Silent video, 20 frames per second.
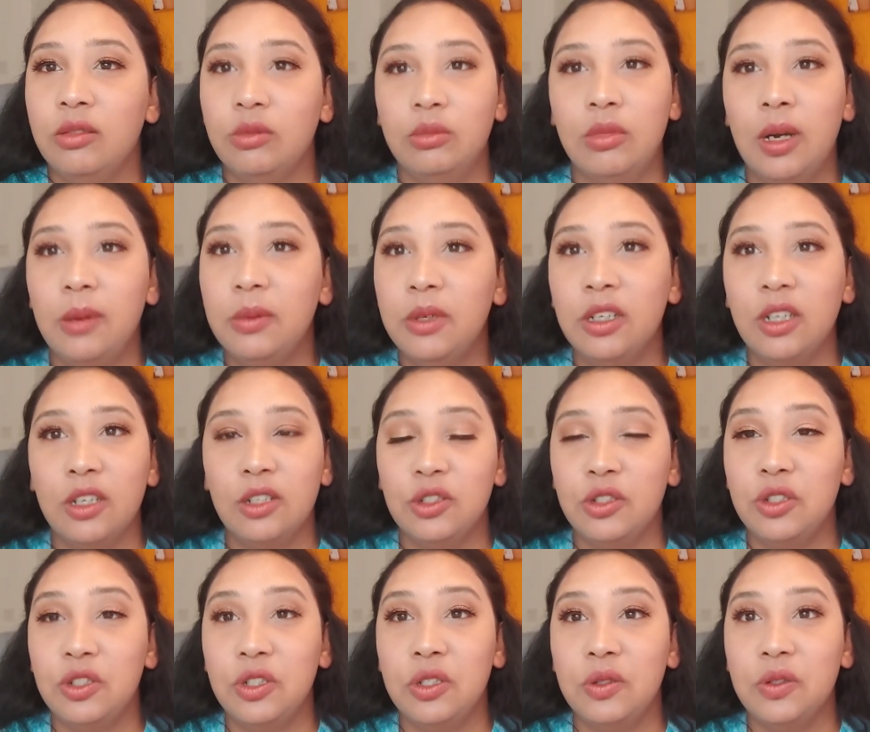I'm not going
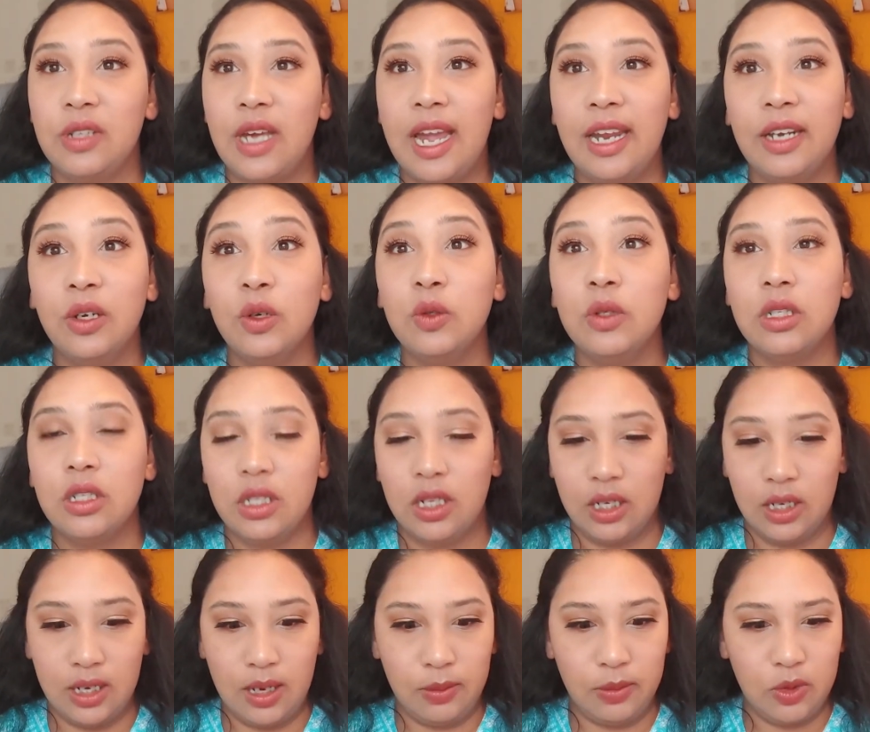to use it. I don't
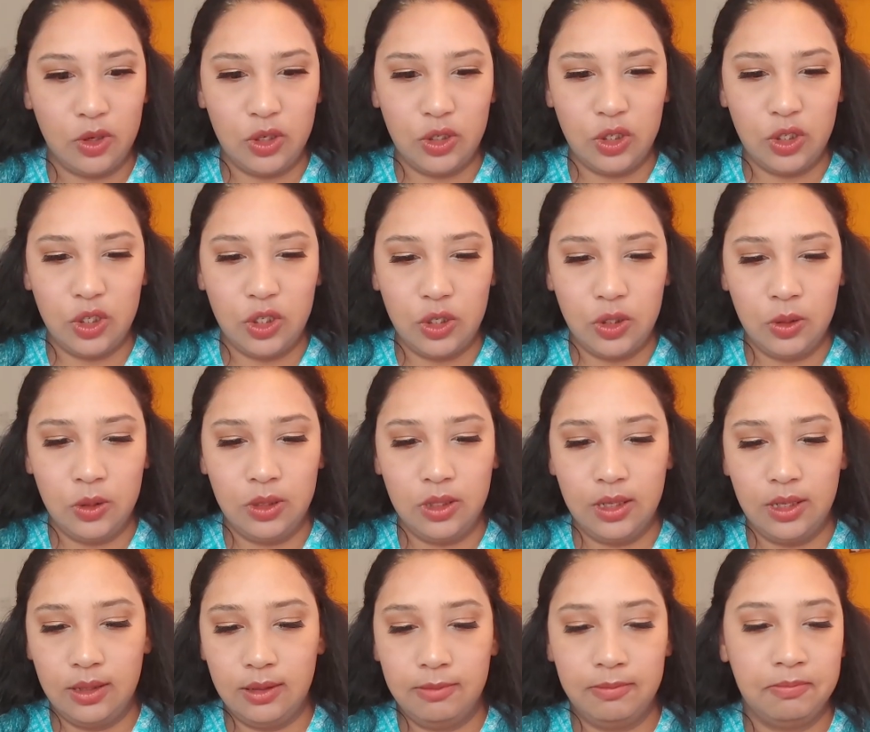think I'm going to use
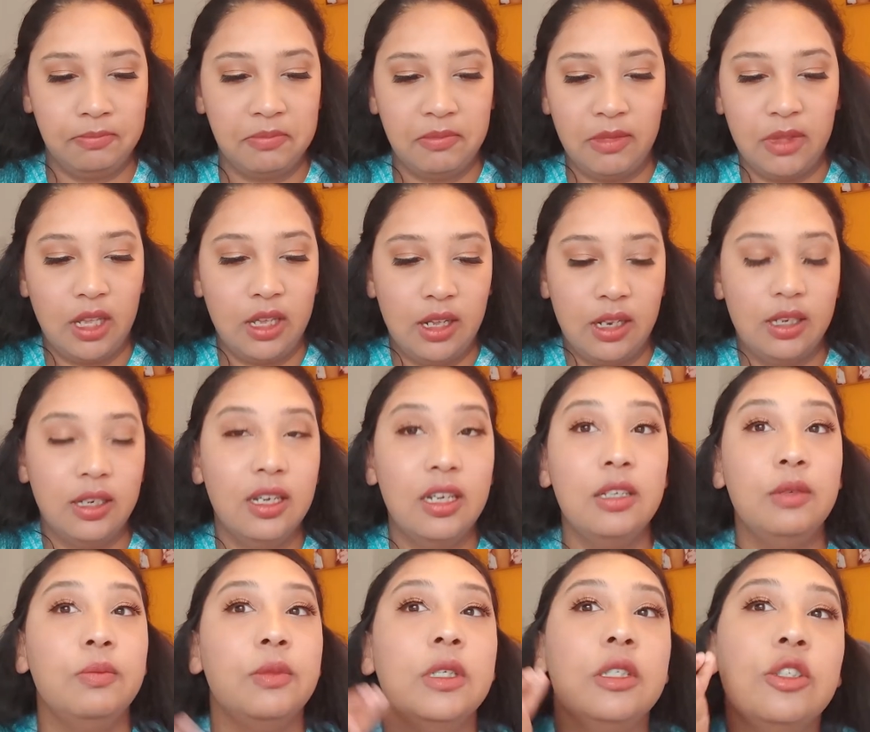it. Let
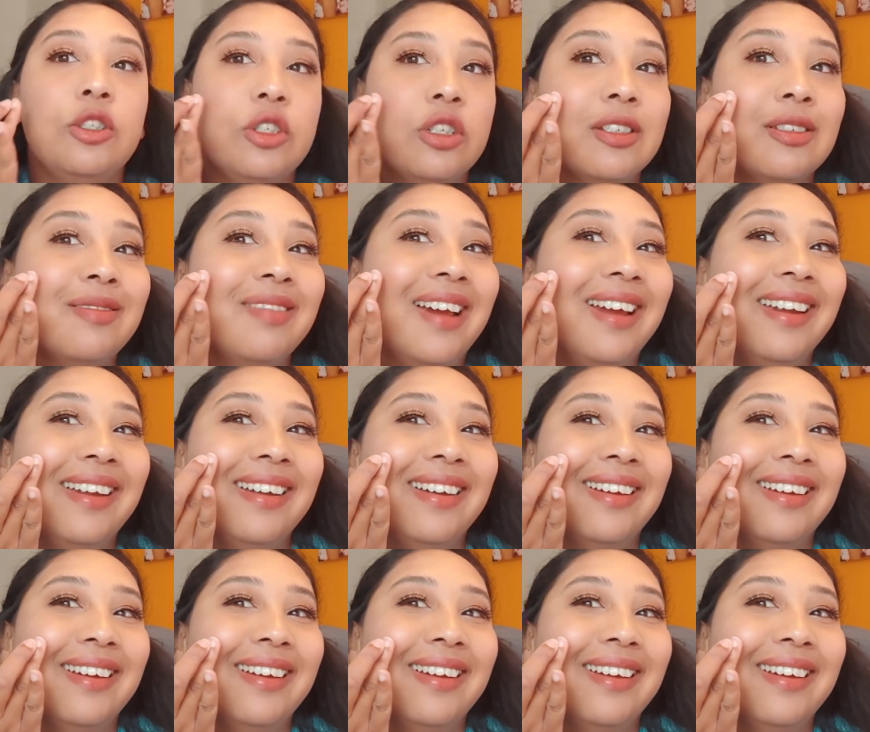me just try.